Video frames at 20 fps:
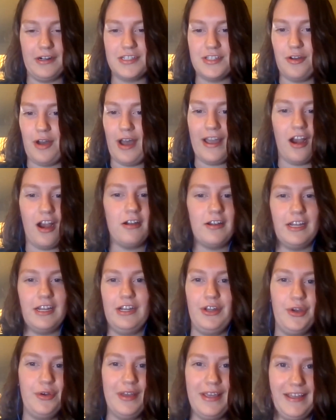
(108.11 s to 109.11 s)
So I already
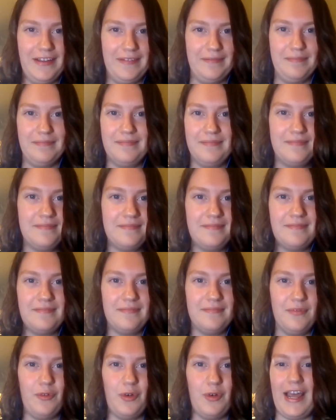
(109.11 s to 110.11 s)
knew him
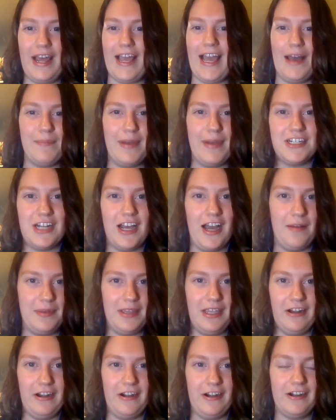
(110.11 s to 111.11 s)
when I got my job
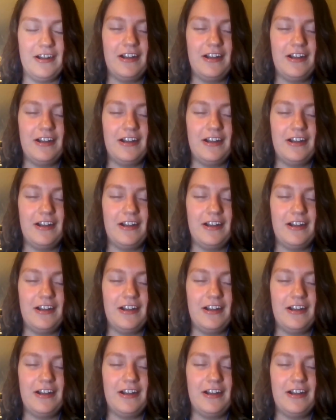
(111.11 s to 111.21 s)
here.